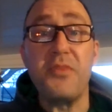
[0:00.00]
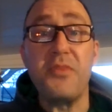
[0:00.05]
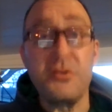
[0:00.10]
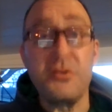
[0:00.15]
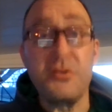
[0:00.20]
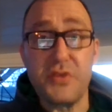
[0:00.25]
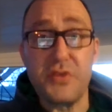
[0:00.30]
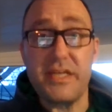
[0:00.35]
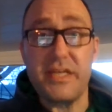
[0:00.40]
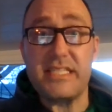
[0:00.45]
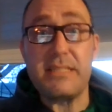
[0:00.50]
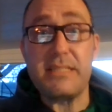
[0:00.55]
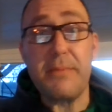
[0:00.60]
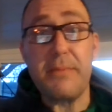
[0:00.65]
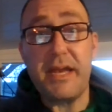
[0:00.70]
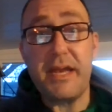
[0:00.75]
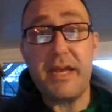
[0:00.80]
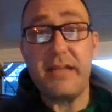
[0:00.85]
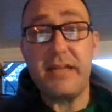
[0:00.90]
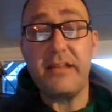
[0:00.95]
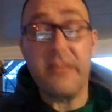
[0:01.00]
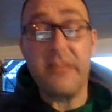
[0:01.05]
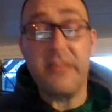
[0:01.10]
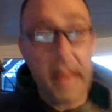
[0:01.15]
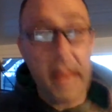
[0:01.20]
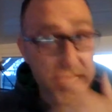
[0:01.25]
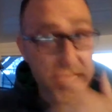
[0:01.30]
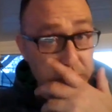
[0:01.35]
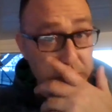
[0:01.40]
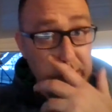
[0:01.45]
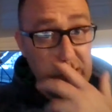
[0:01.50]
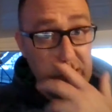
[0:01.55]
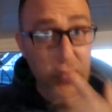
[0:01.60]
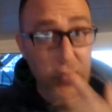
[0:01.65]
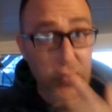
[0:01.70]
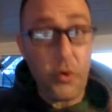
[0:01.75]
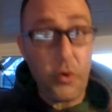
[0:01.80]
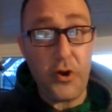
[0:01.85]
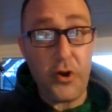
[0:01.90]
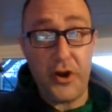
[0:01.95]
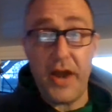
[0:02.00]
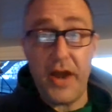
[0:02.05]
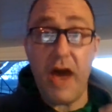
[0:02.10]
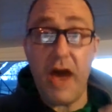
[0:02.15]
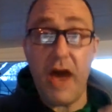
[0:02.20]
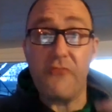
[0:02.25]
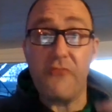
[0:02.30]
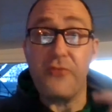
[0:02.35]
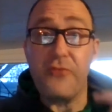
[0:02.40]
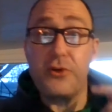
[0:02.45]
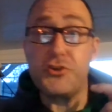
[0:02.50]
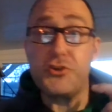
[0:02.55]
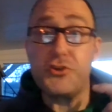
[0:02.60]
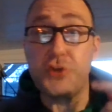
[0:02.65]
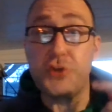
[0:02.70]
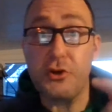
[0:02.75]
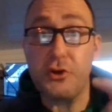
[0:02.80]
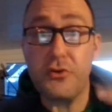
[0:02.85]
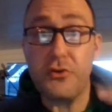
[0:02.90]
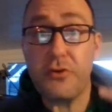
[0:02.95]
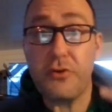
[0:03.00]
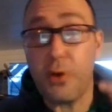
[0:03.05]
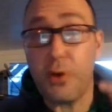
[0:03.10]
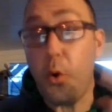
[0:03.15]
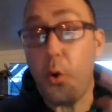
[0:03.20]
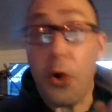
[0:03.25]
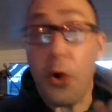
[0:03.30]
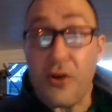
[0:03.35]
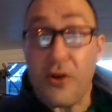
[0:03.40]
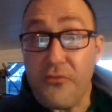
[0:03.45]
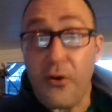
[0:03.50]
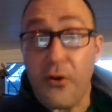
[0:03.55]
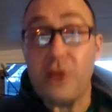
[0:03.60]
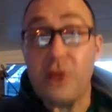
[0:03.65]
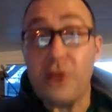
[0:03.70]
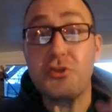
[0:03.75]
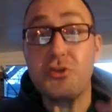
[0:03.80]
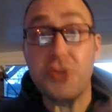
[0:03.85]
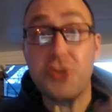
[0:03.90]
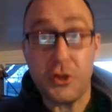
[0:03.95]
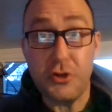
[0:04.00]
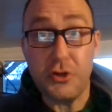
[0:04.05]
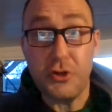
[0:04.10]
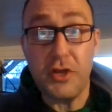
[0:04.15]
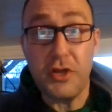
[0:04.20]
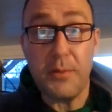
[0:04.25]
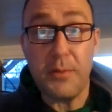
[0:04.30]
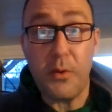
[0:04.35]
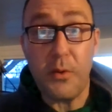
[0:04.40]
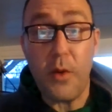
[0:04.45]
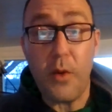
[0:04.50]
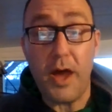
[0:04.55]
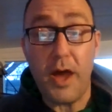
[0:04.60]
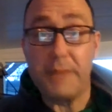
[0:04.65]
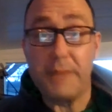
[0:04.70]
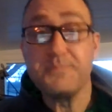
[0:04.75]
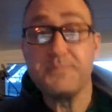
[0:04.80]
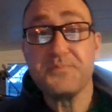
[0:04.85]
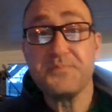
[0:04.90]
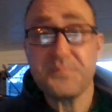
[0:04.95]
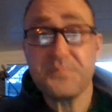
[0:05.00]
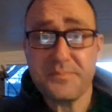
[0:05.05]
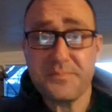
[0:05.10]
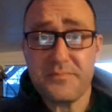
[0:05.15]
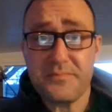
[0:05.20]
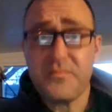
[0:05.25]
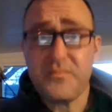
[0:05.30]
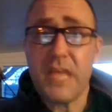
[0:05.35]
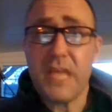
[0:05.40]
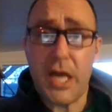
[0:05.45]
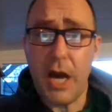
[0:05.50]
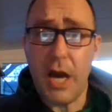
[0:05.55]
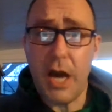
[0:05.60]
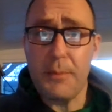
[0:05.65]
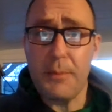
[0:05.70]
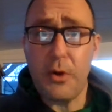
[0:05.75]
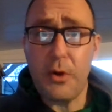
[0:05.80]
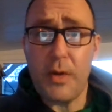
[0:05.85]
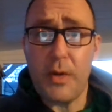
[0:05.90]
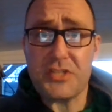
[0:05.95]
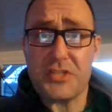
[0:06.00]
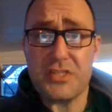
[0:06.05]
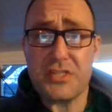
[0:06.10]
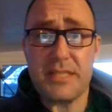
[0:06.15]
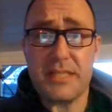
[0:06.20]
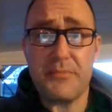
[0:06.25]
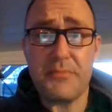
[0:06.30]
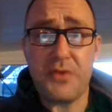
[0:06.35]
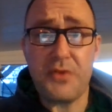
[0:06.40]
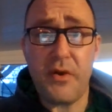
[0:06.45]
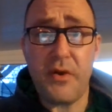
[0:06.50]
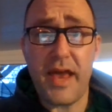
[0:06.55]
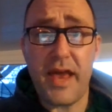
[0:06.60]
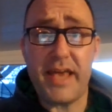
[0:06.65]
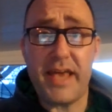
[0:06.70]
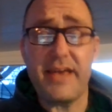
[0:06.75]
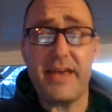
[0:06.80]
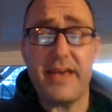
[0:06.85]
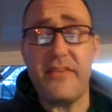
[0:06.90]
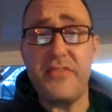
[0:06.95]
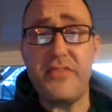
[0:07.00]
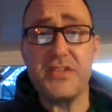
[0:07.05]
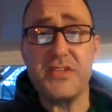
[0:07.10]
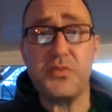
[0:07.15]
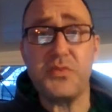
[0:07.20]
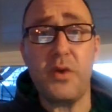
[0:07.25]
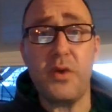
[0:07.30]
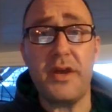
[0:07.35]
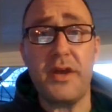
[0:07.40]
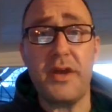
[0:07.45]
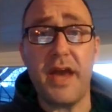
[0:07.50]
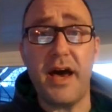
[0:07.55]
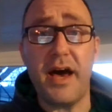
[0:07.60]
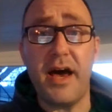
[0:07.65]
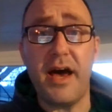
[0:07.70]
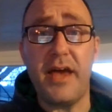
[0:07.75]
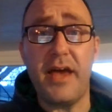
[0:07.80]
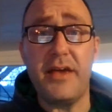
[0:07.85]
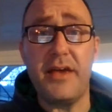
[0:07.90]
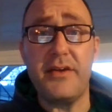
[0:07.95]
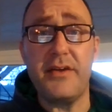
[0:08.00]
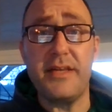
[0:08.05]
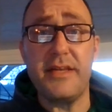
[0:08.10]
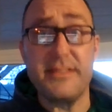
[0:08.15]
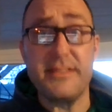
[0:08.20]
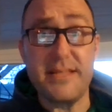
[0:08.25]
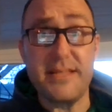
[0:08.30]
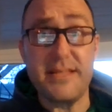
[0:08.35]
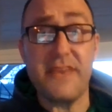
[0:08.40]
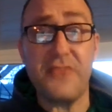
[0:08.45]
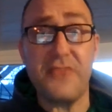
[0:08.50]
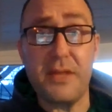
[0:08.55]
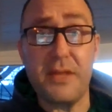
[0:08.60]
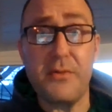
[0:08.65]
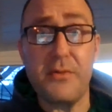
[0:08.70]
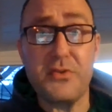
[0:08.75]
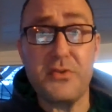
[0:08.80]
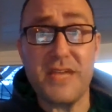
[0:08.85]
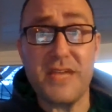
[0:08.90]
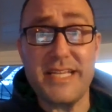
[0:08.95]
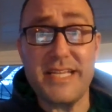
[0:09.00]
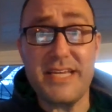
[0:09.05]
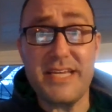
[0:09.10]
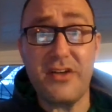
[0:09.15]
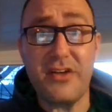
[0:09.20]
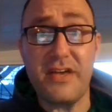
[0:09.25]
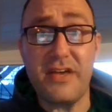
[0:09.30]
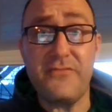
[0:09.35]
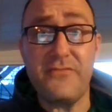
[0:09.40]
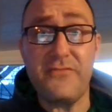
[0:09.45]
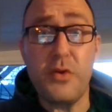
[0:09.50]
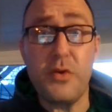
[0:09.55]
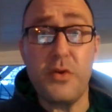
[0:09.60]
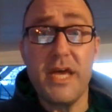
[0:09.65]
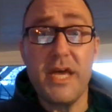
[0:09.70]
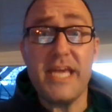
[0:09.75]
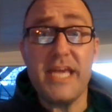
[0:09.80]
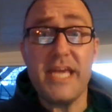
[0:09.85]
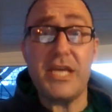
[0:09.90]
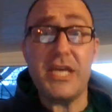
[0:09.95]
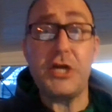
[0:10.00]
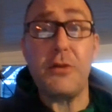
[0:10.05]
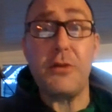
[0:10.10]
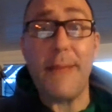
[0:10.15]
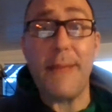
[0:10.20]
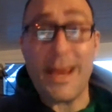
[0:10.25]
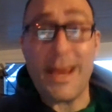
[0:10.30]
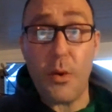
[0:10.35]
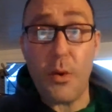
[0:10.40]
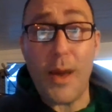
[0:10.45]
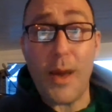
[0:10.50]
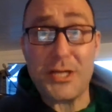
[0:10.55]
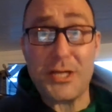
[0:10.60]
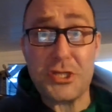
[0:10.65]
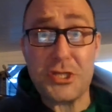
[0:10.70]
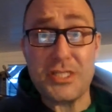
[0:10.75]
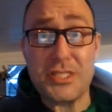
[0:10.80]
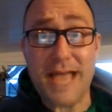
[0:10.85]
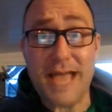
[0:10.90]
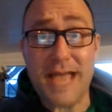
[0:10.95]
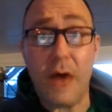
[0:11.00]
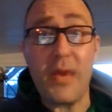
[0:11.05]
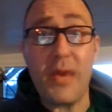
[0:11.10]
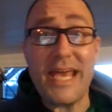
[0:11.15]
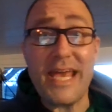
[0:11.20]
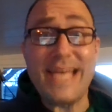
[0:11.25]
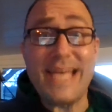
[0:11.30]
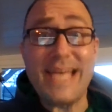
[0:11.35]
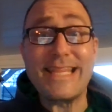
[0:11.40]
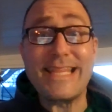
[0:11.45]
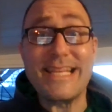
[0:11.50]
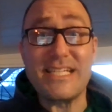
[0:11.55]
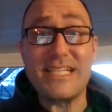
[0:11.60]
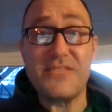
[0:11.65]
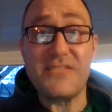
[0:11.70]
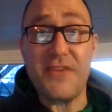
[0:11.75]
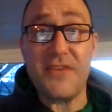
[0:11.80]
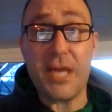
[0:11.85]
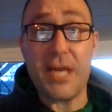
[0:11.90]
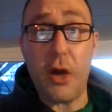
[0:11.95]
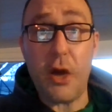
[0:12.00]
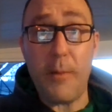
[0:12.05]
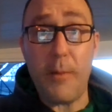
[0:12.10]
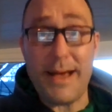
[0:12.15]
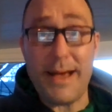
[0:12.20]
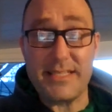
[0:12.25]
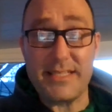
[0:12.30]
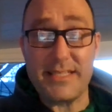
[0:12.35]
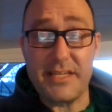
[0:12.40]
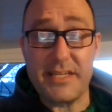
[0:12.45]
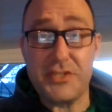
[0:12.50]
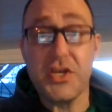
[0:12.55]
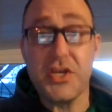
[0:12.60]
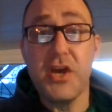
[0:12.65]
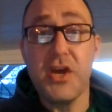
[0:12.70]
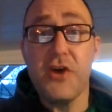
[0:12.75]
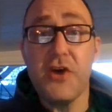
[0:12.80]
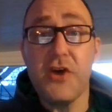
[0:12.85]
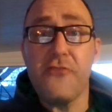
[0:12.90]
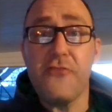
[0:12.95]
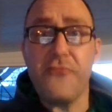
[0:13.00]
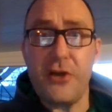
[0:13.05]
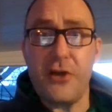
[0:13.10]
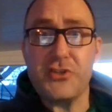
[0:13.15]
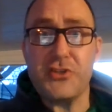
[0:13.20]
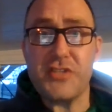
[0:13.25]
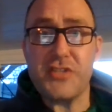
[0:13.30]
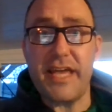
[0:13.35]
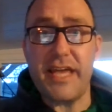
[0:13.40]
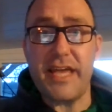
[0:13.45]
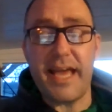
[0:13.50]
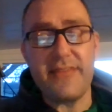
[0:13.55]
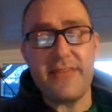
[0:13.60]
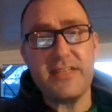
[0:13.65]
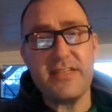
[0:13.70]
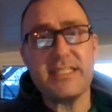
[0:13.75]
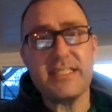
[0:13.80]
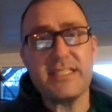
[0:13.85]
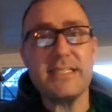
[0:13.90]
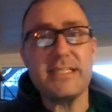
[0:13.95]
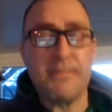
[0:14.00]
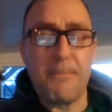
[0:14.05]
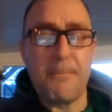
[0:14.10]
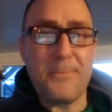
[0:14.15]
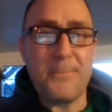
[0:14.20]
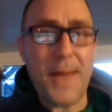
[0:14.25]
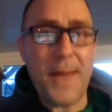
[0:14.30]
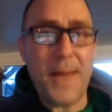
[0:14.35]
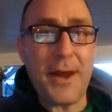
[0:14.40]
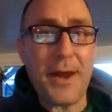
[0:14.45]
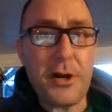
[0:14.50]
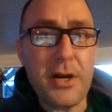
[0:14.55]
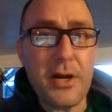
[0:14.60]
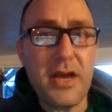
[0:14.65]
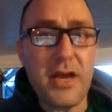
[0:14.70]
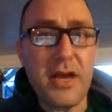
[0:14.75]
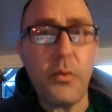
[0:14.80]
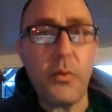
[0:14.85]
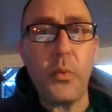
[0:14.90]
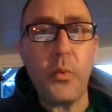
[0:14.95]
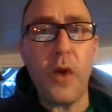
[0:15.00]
Those will get submitted in the last week of the quarter. Now, for quarter 4, journal number 1, a couple questions I'm throwing at you, and this one is definitely most ideal if you hear my questions out in this video message. First thing, and this is better,